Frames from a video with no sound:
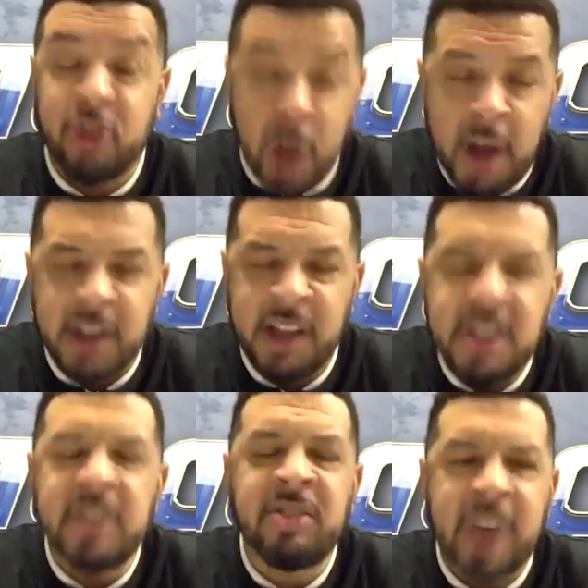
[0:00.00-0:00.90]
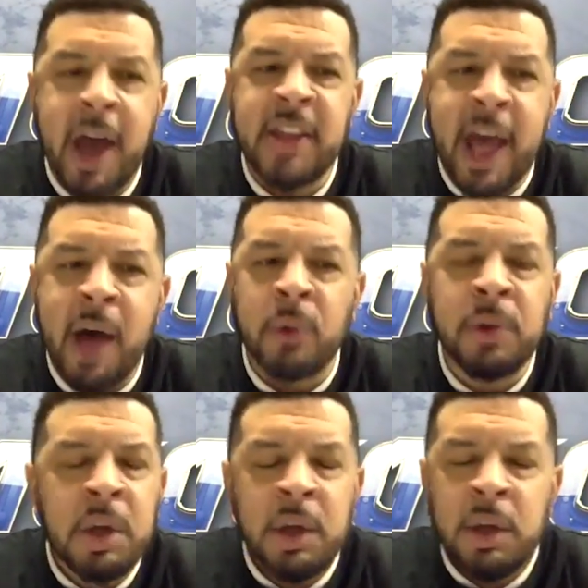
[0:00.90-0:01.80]
trying to get it inside and
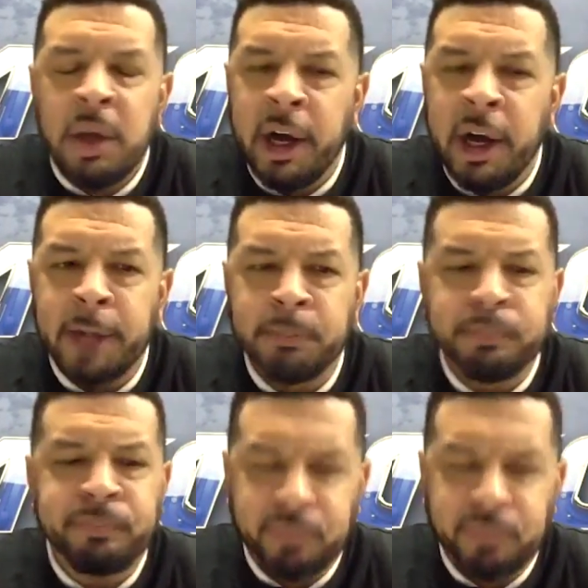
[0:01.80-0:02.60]
out.